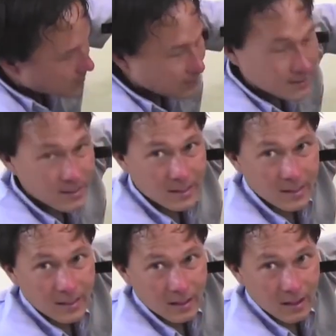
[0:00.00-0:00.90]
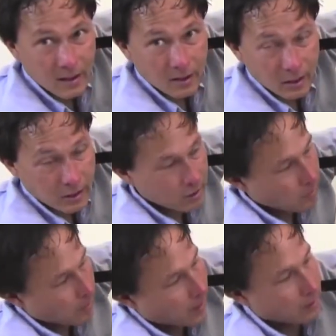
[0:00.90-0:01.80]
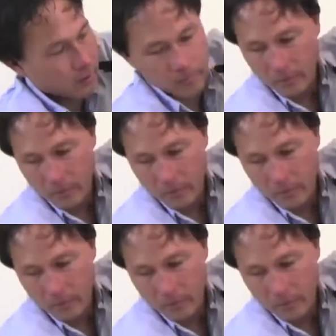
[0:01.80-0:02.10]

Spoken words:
neat, and clean in the back there.